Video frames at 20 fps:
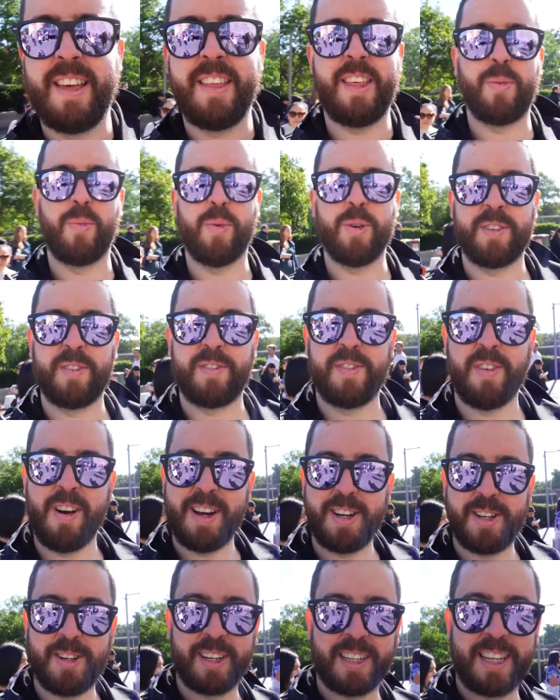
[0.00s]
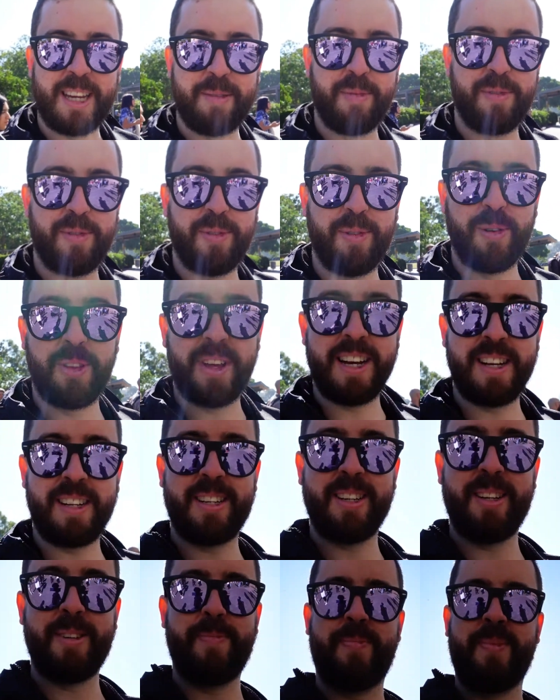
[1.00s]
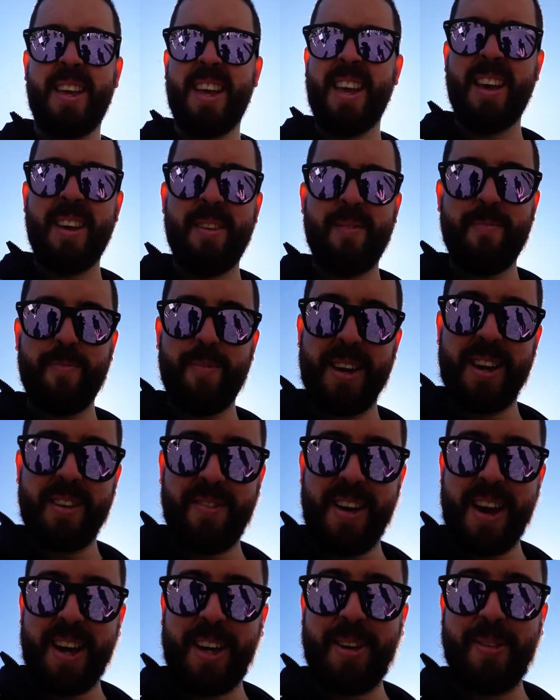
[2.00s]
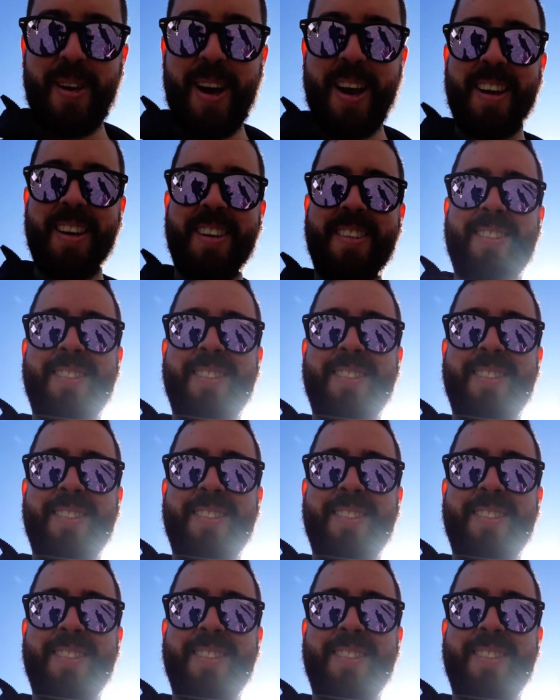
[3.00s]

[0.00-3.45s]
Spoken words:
there was a fire truck here before that to be evacuated.